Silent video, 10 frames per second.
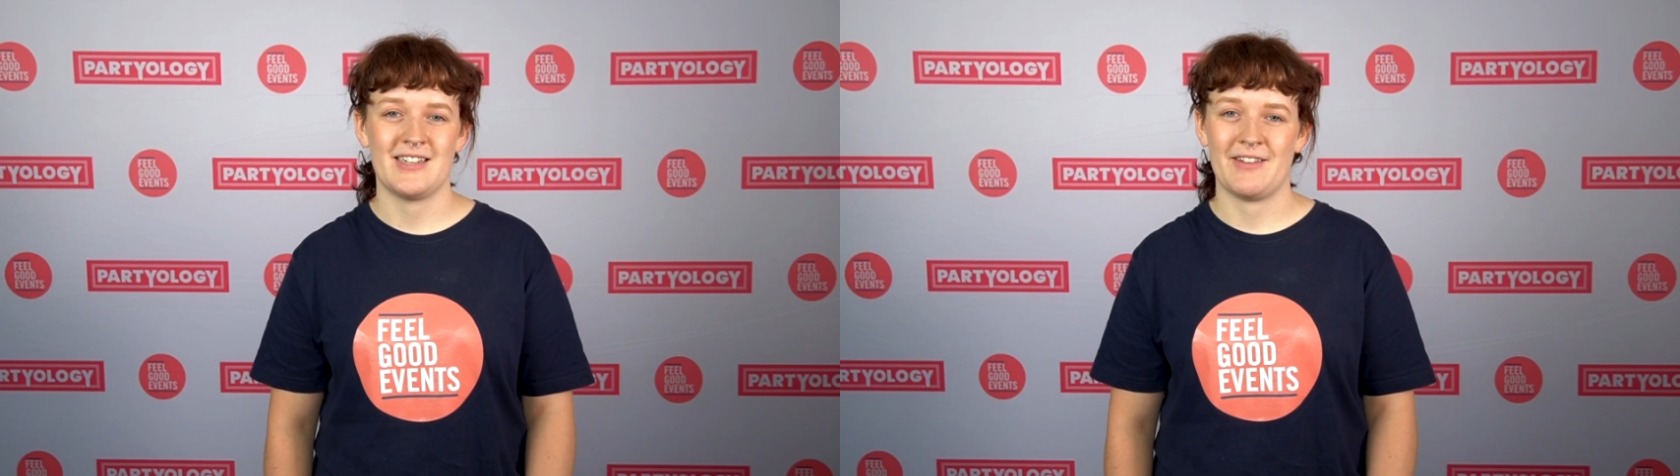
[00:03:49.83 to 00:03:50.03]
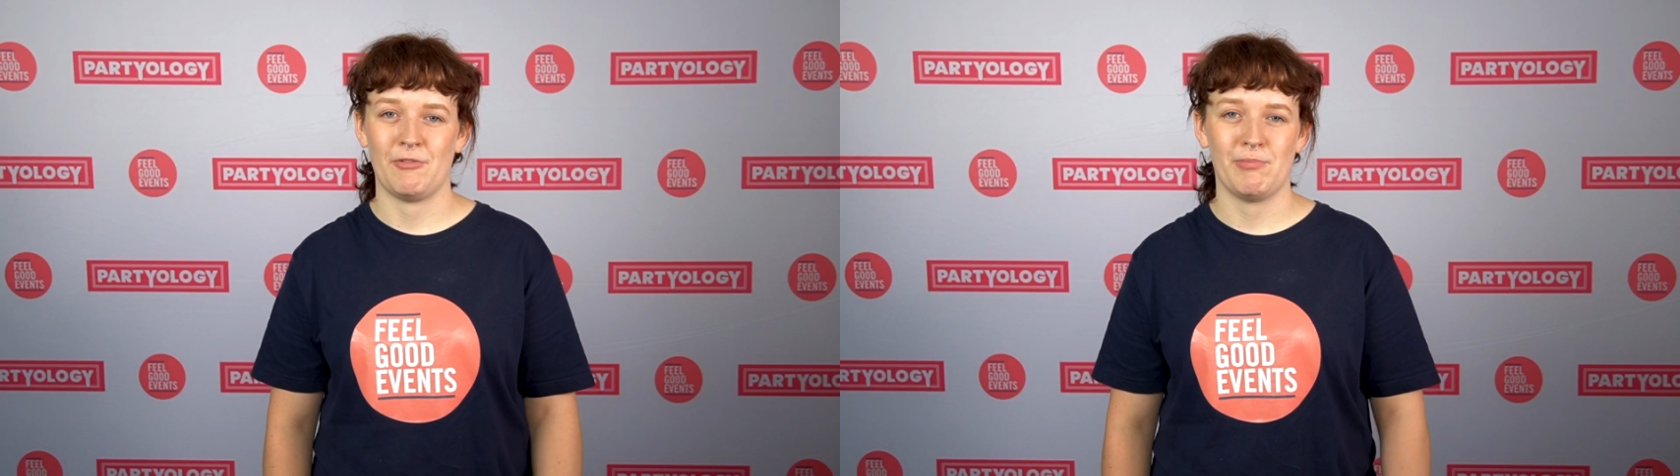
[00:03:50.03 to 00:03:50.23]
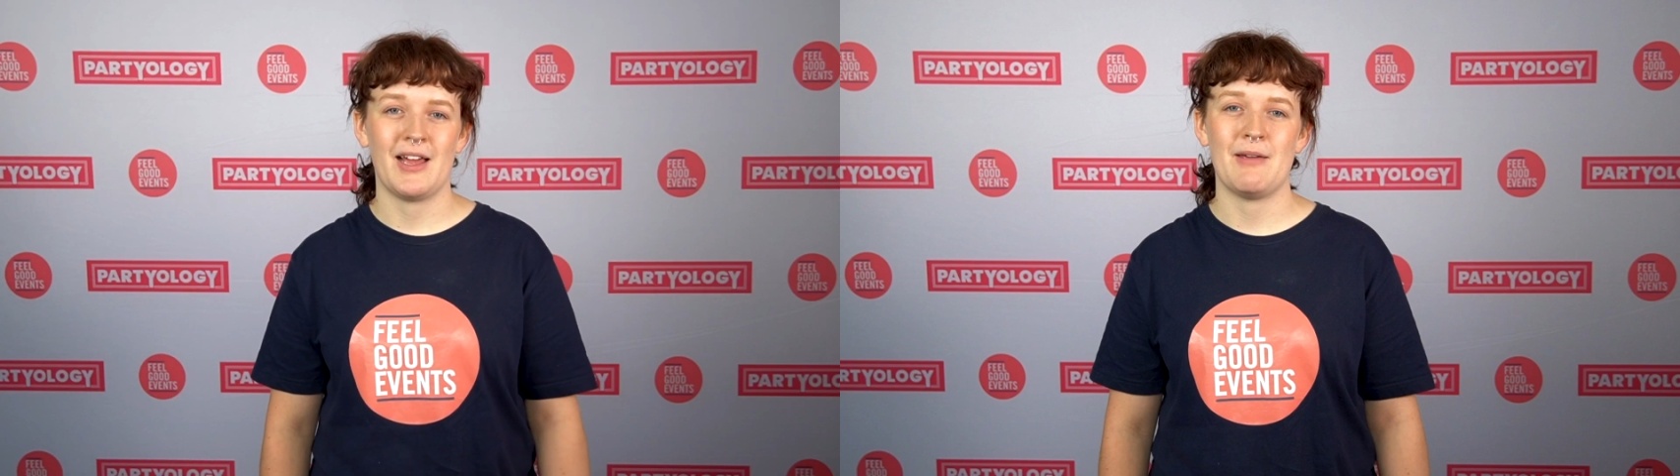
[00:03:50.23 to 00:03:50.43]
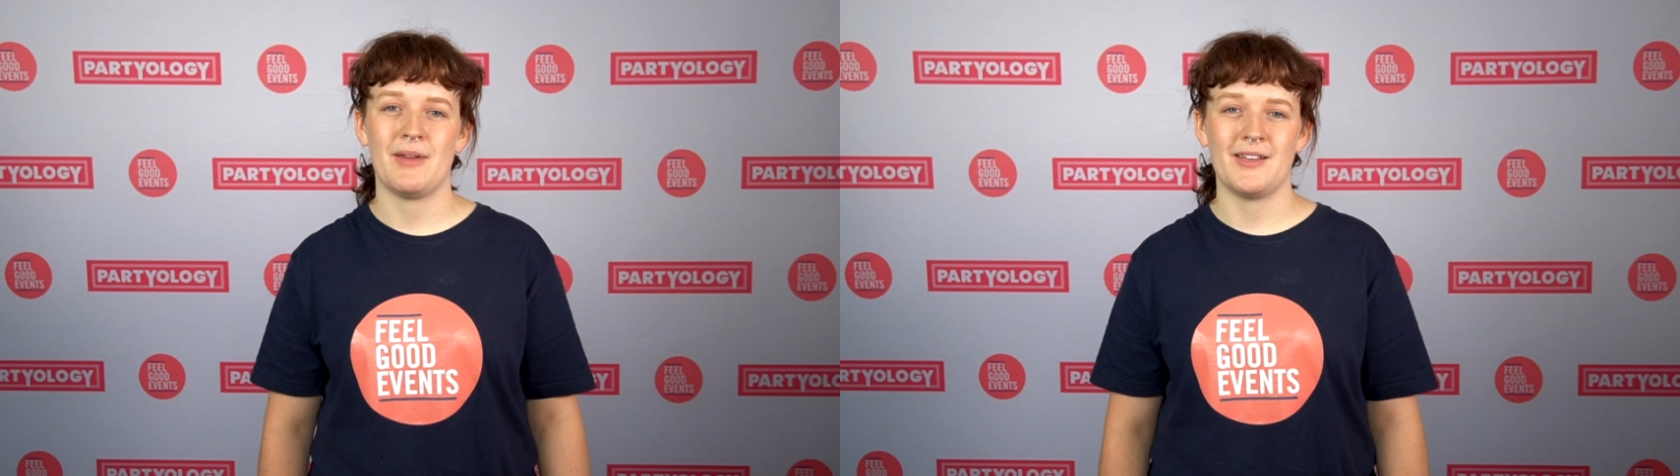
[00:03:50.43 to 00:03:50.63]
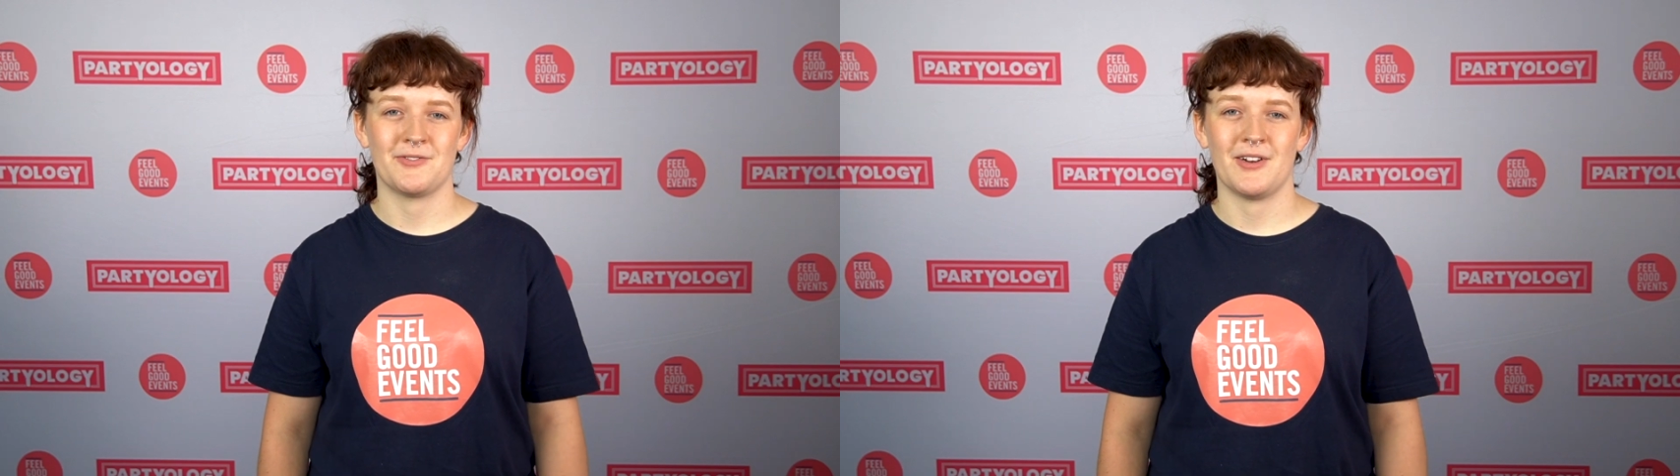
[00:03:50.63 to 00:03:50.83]
and have your plan
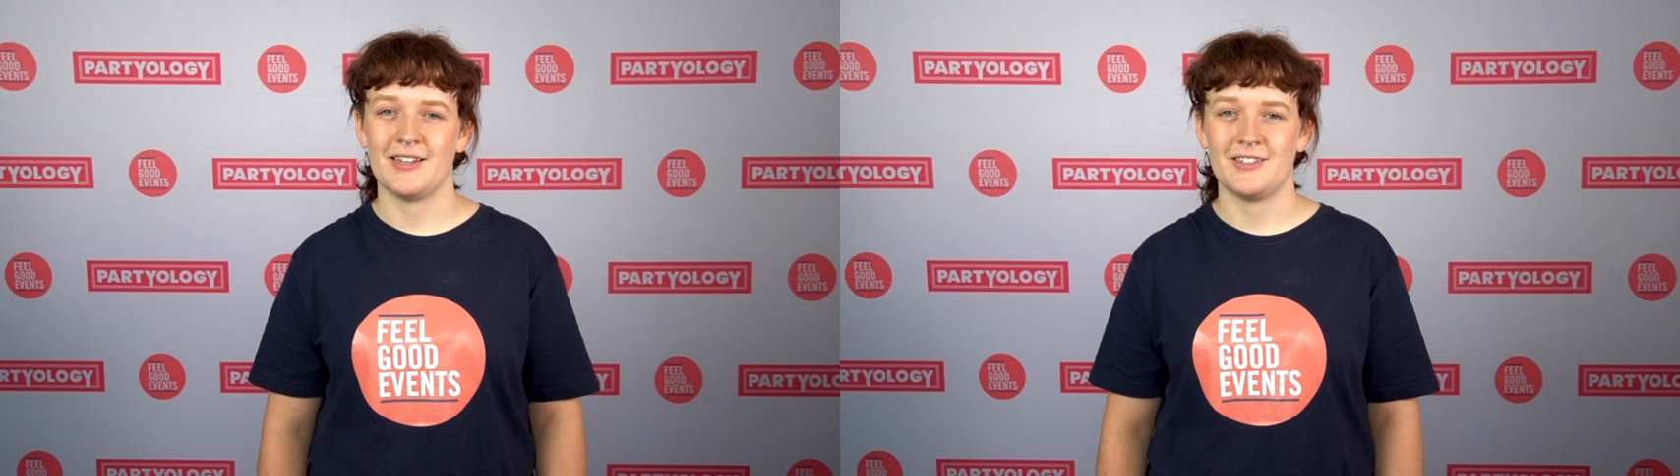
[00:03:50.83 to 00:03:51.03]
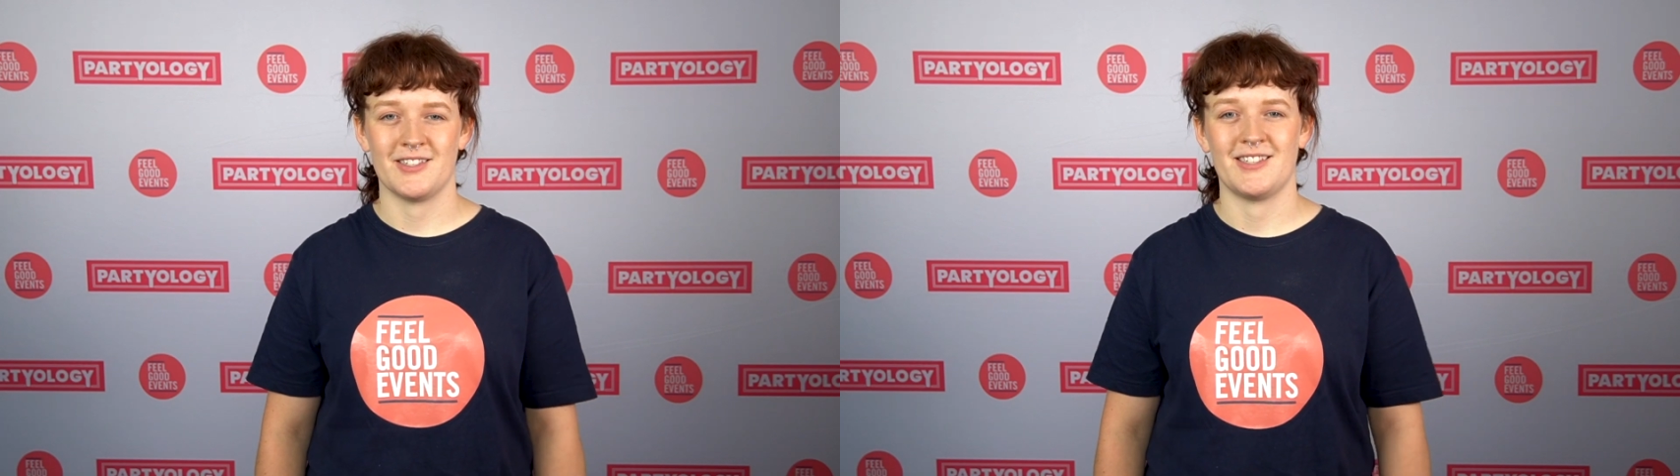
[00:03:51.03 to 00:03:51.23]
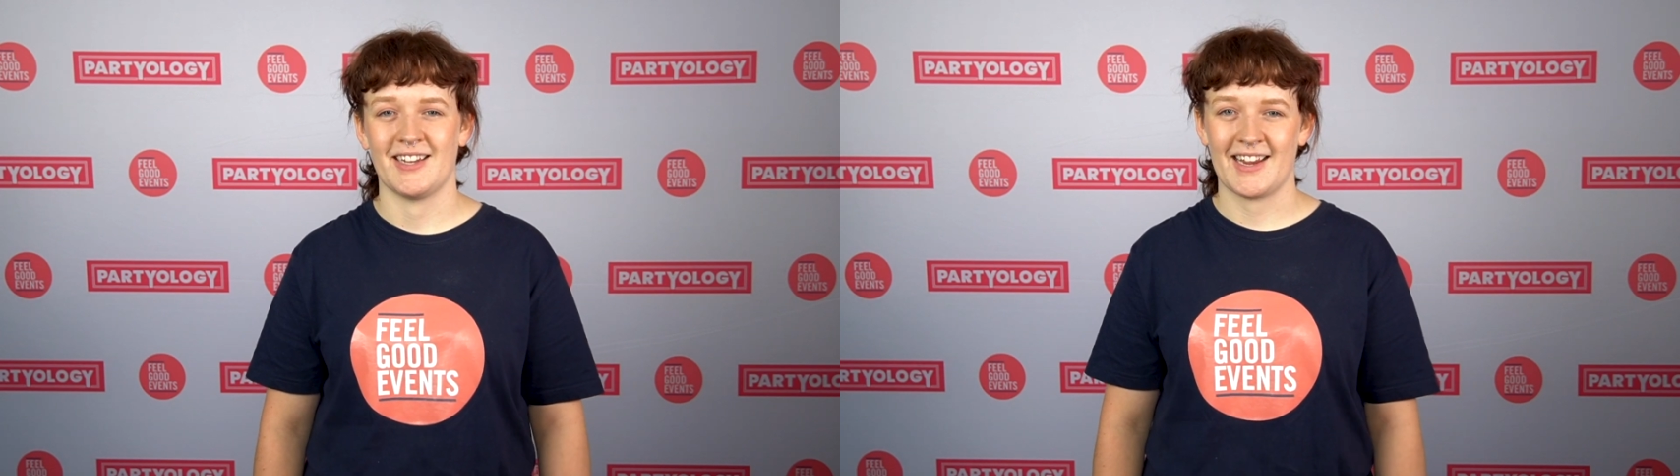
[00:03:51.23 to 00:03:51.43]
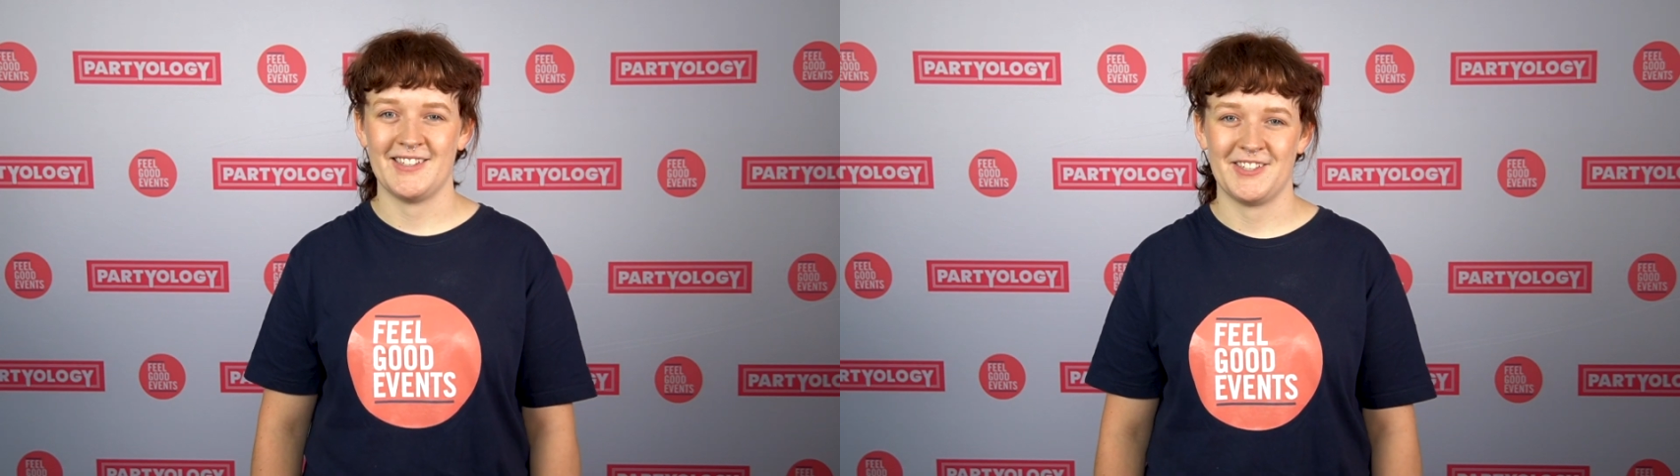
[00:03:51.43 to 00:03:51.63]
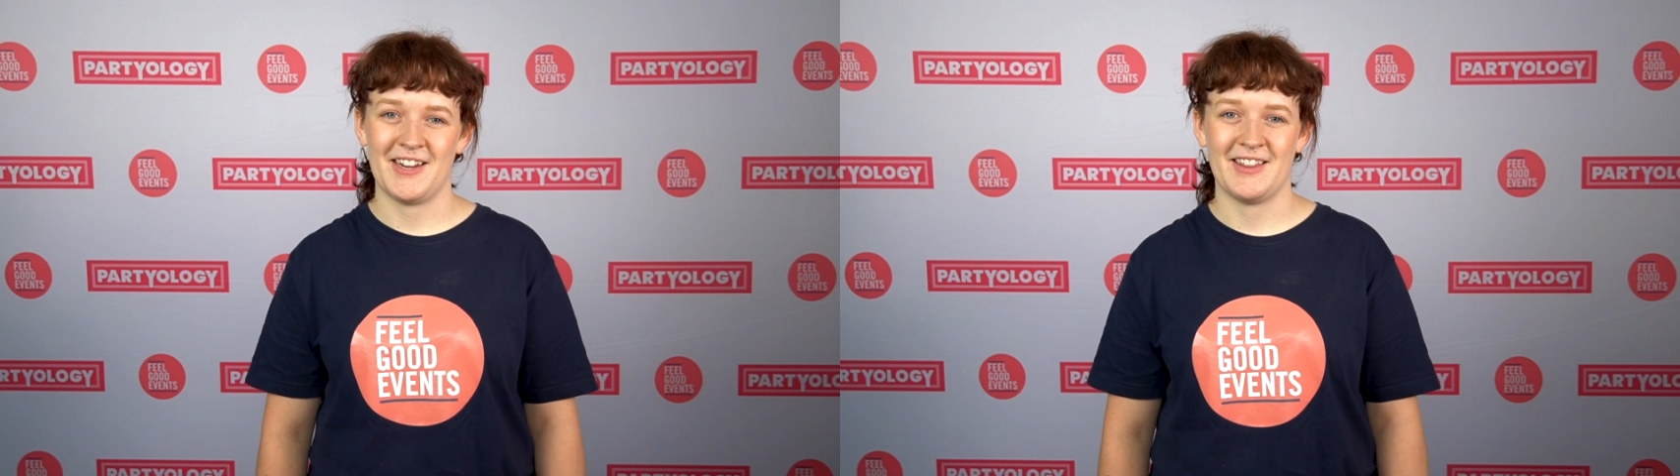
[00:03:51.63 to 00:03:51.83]
Bs ready just in
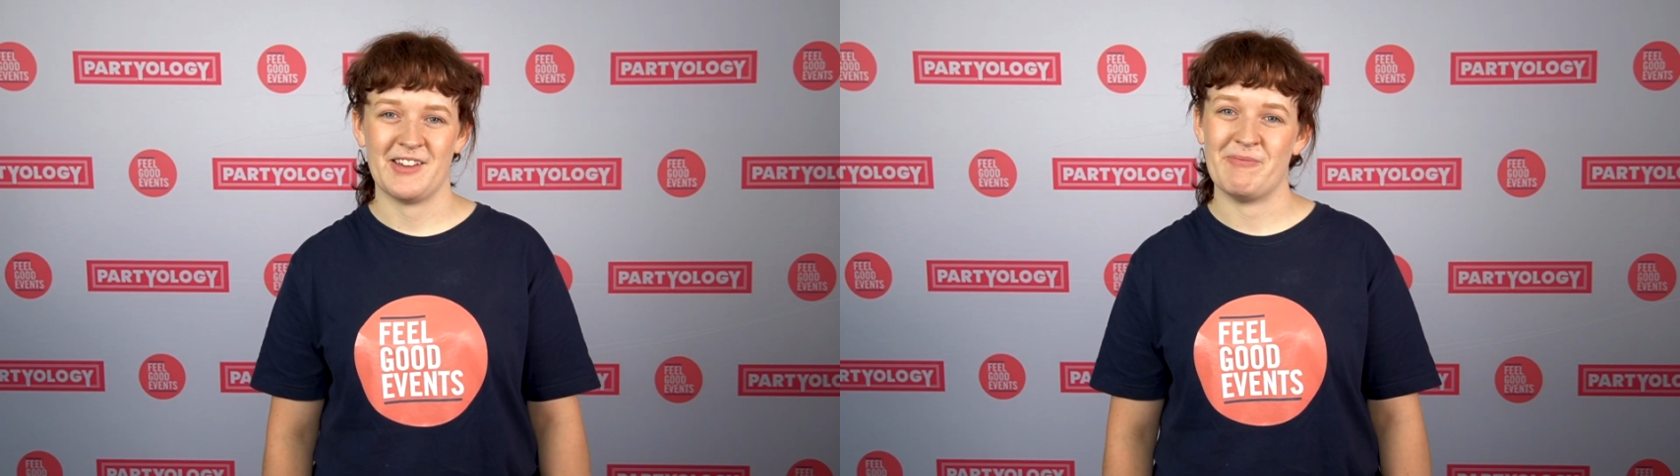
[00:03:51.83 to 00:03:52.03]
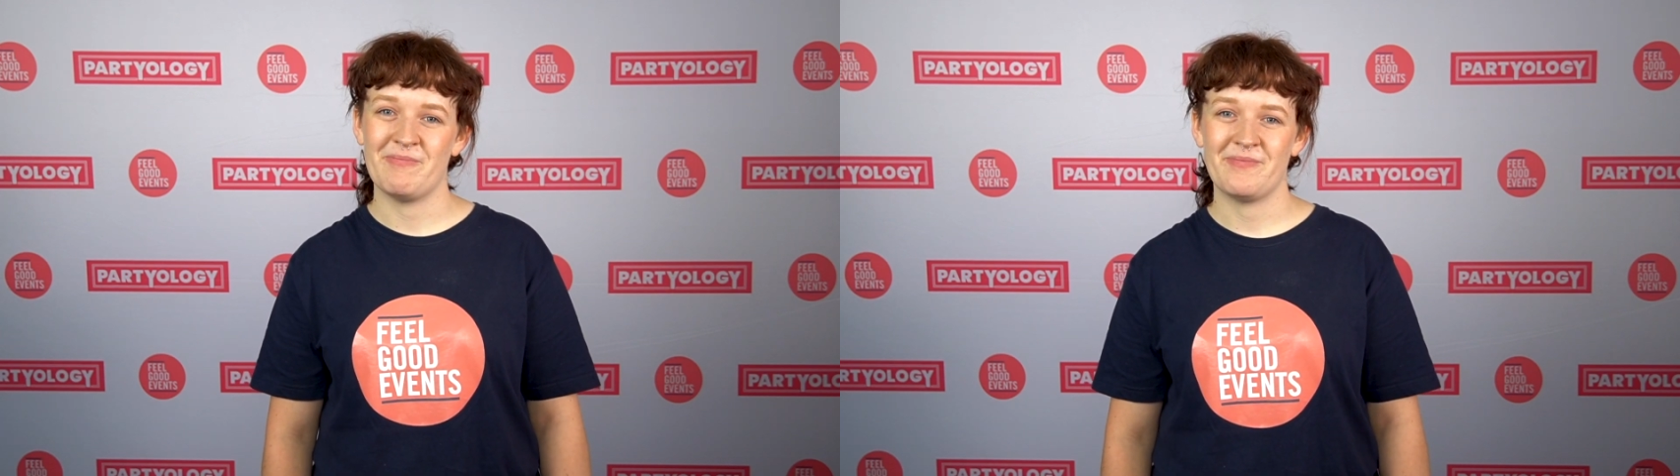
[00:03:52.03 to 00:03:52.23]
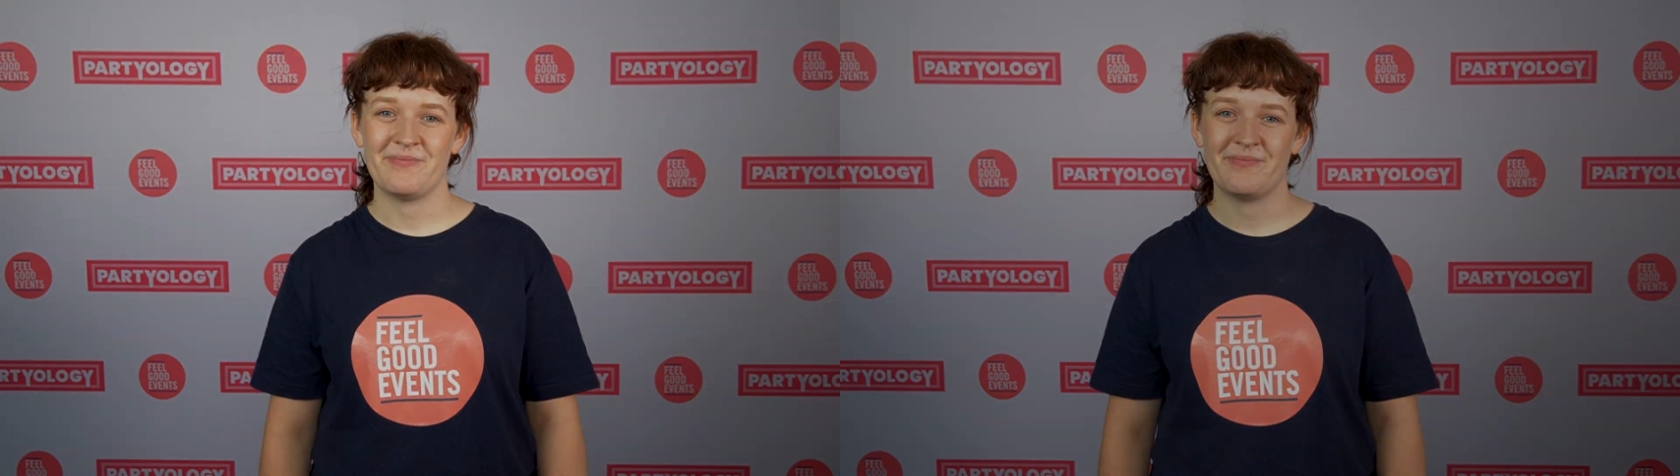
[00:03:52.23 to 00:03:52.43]
case you need them.